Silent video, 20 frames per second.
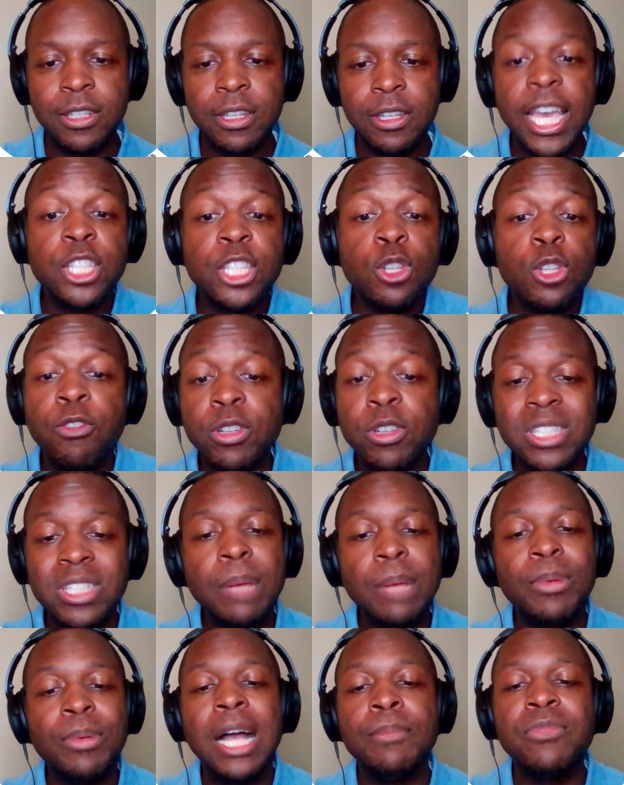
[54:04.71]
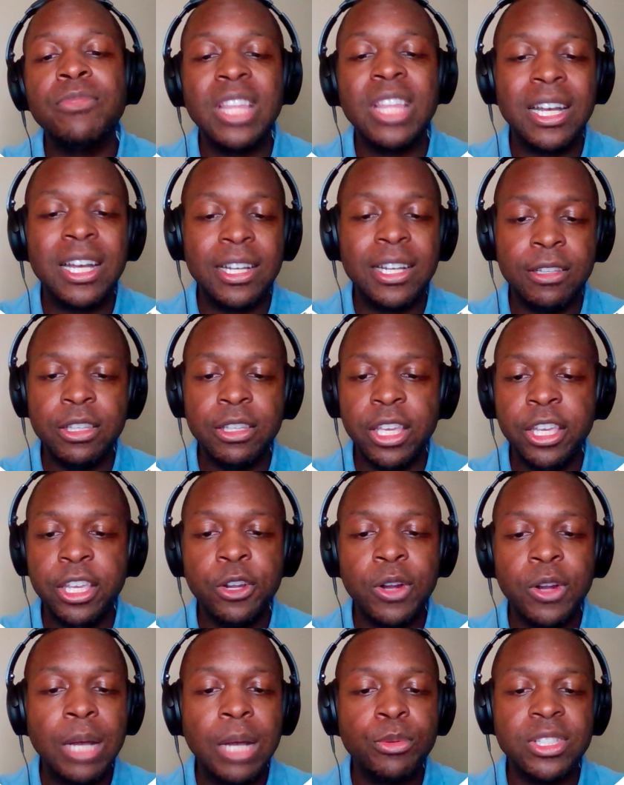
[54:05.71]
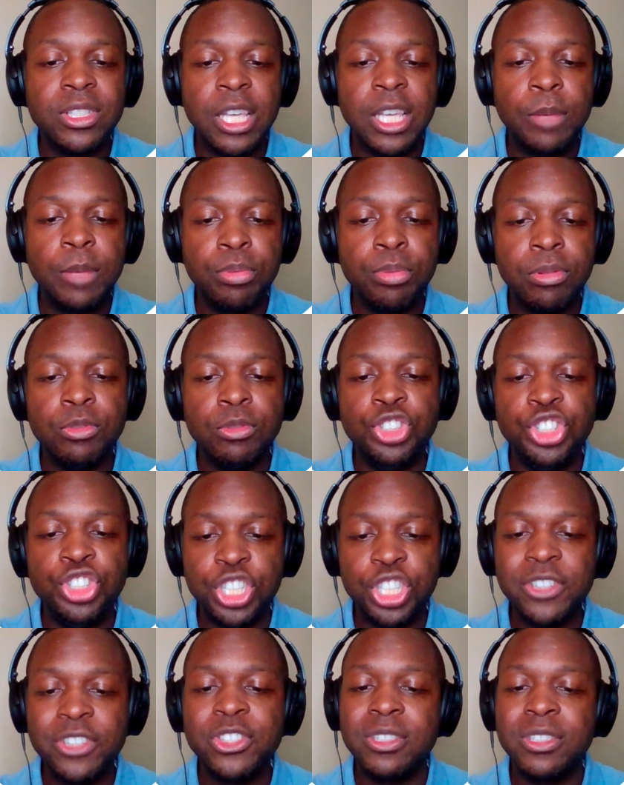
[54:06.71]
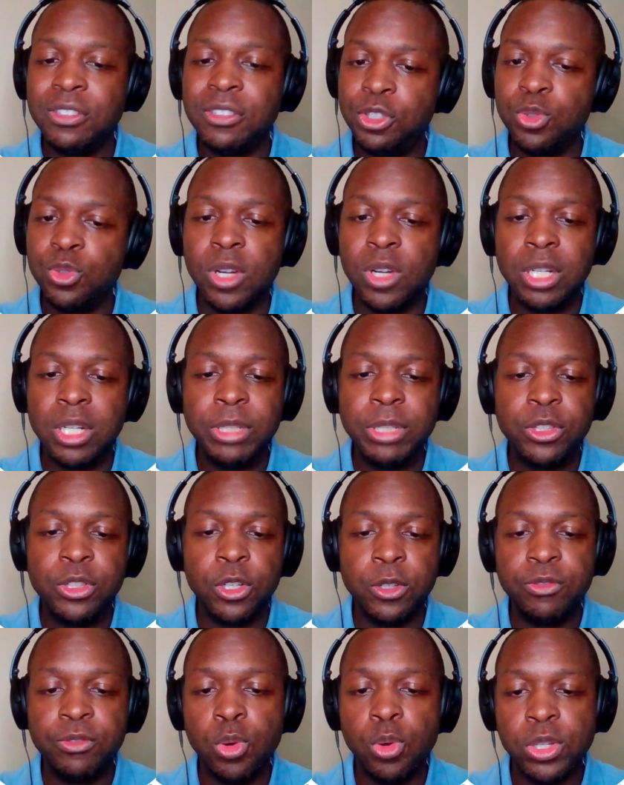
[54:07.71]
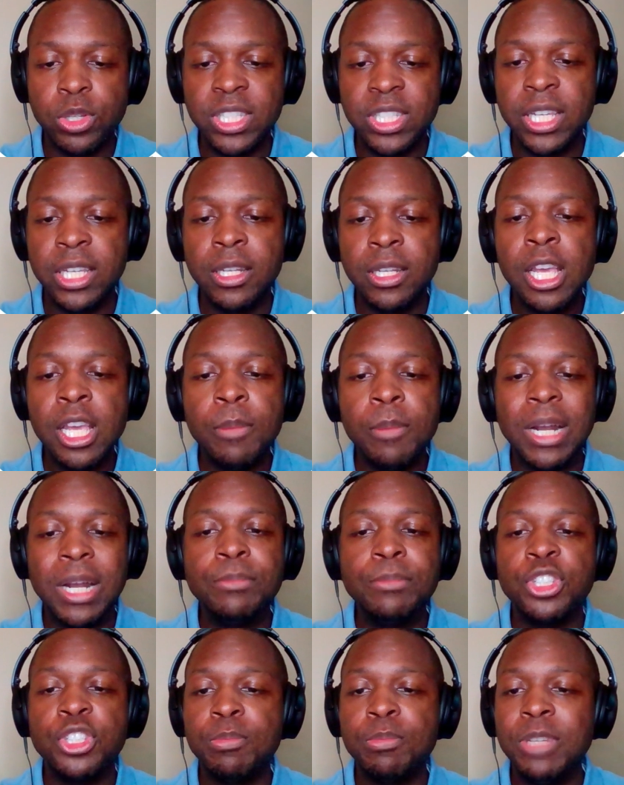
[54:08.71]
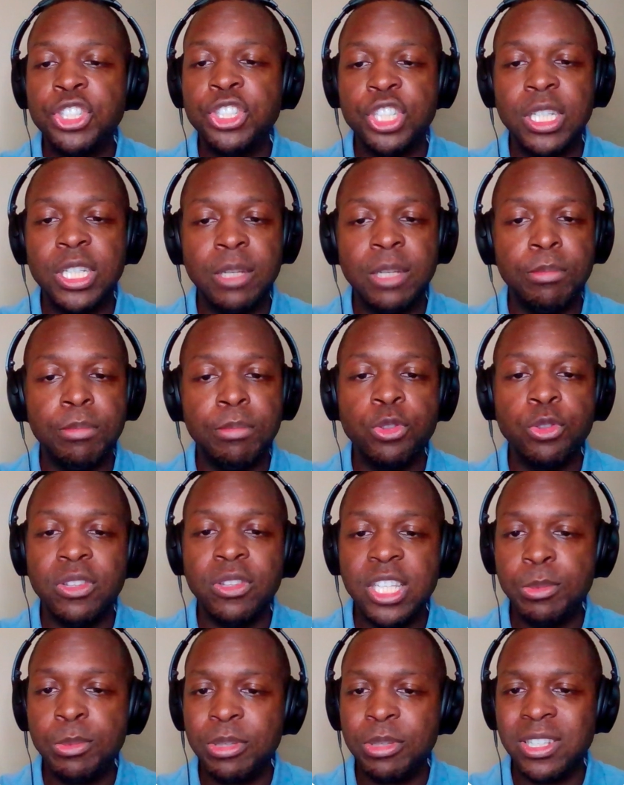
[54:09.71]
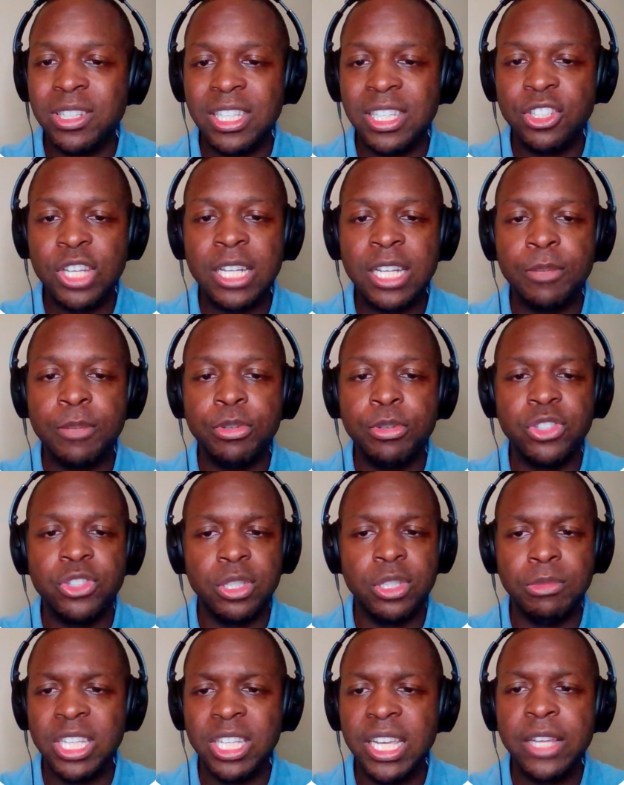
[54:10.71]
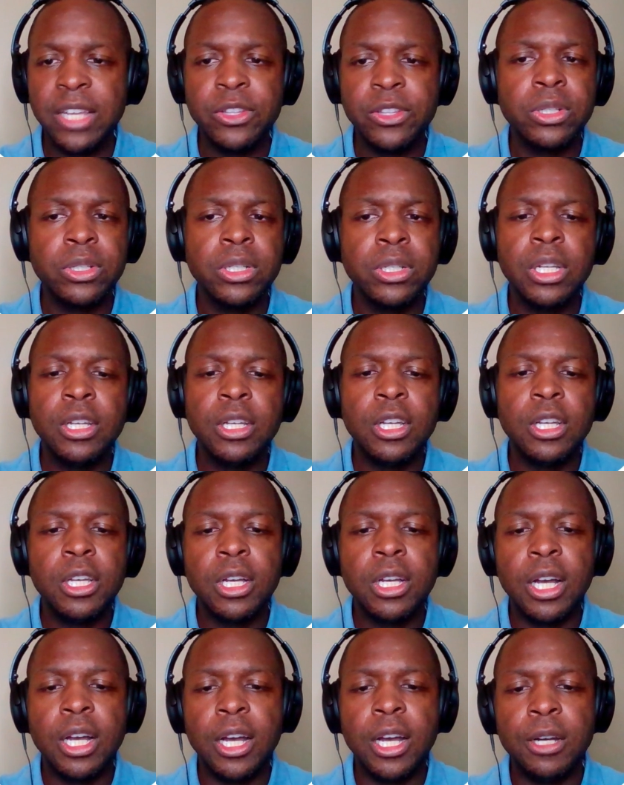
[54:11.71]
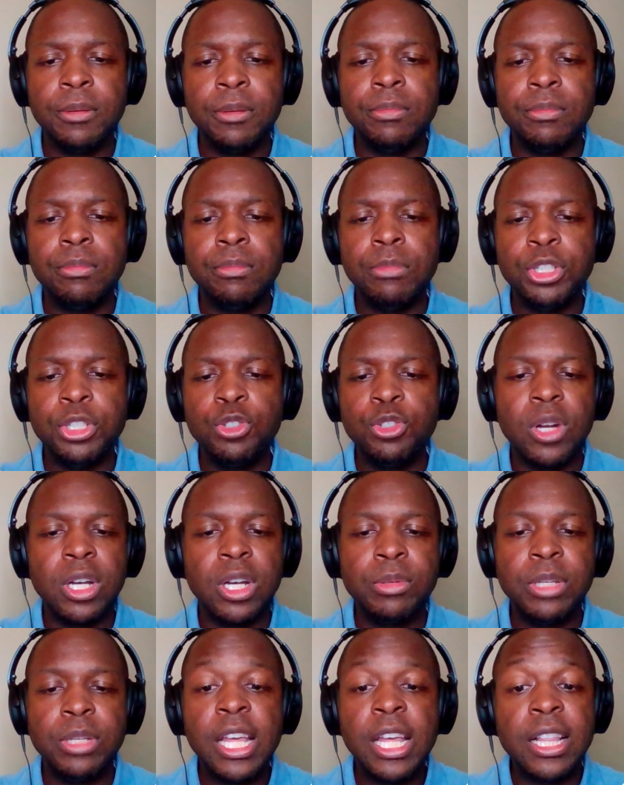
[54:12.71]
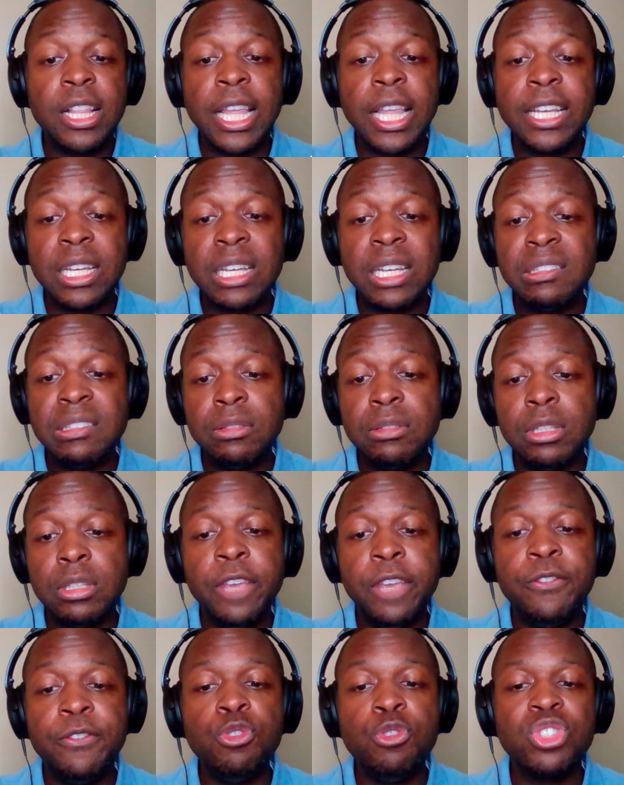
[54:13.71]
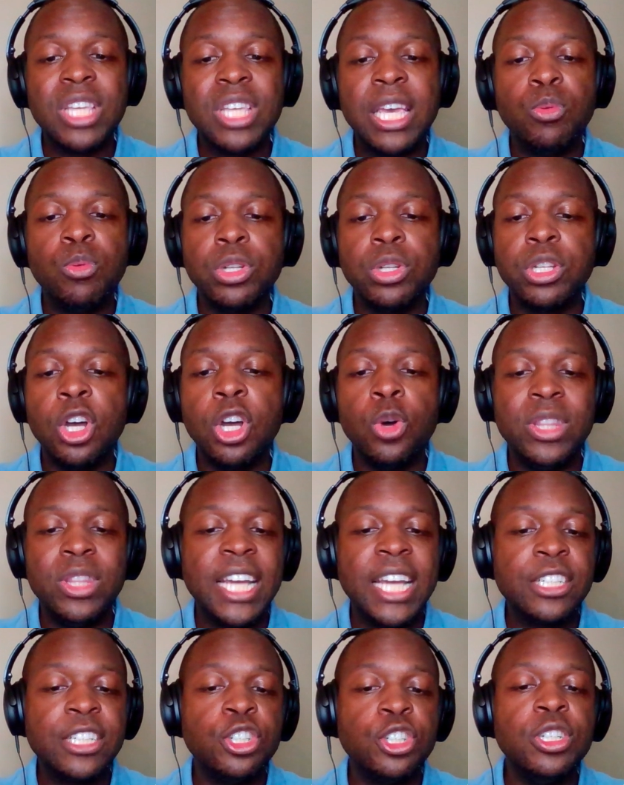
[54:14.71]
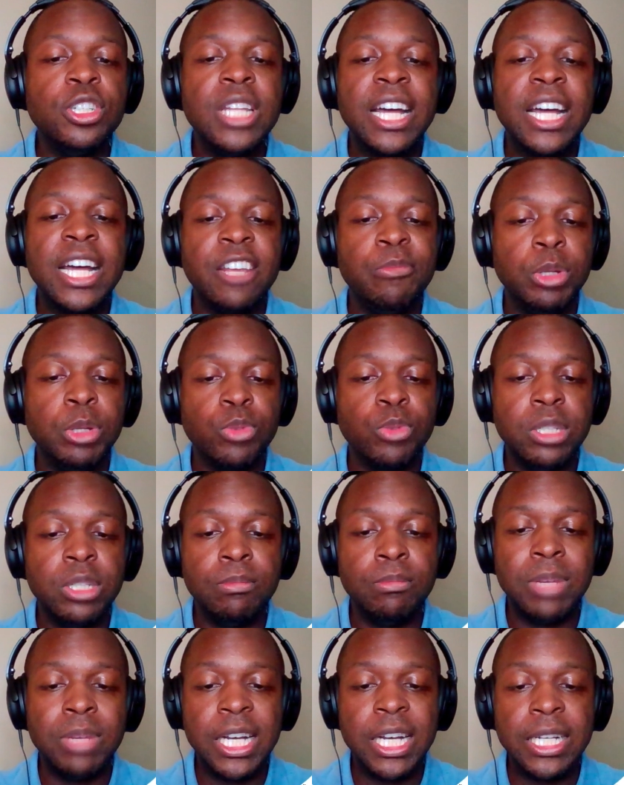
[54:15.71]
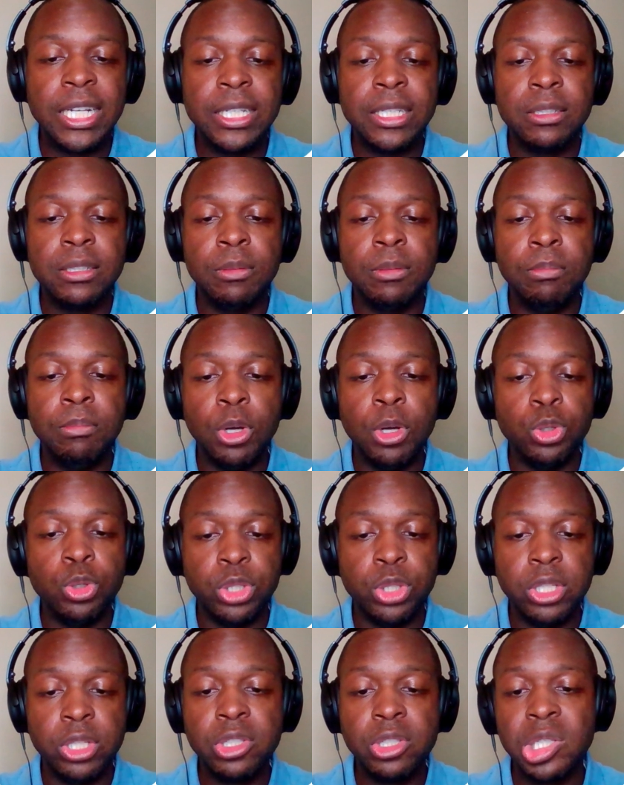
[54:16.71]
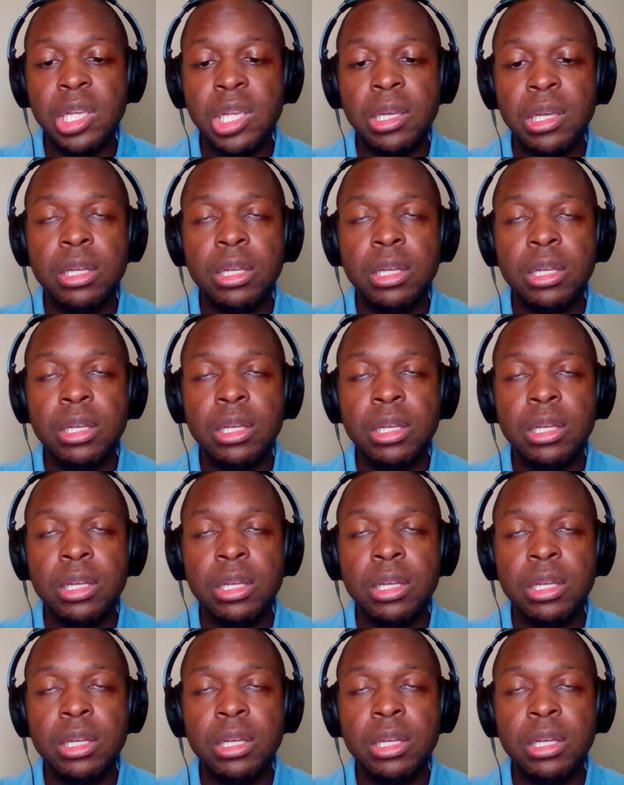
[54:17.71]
And so, for example, I'm I, here. I would say just Deuteronomy 34:10, but I'm just mentioning both of these because he kind of puts them together. Um, but Deuteronomy, like, if you say, well, no, that could not have been written by Moses.